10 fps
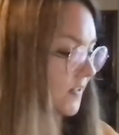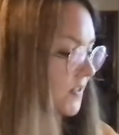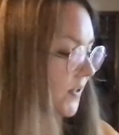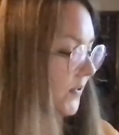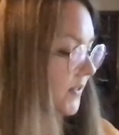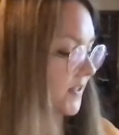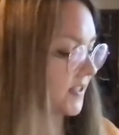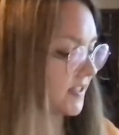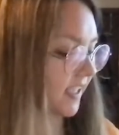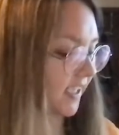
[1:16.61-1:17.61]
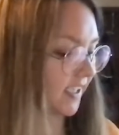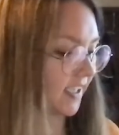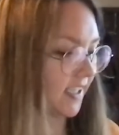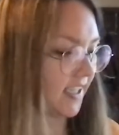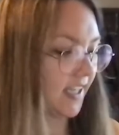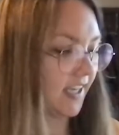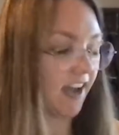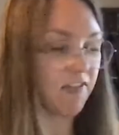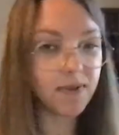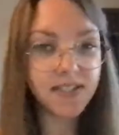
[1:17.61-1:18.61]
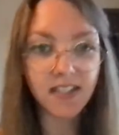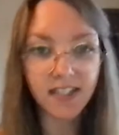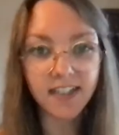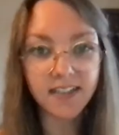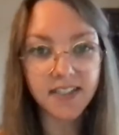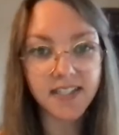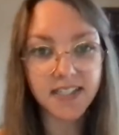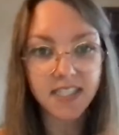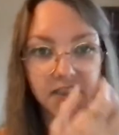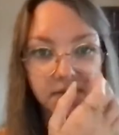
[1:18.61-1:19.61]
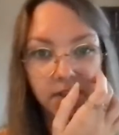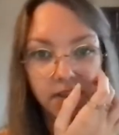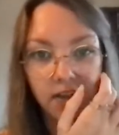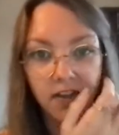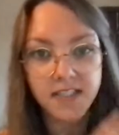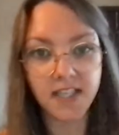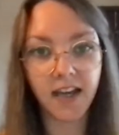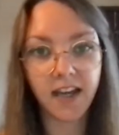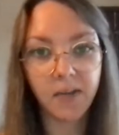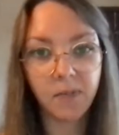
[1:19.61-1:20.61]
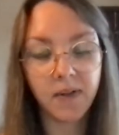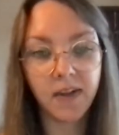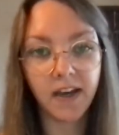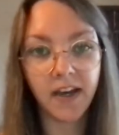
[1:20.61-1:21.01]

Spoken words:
So this is like, I've been sitting on this idea for a long time.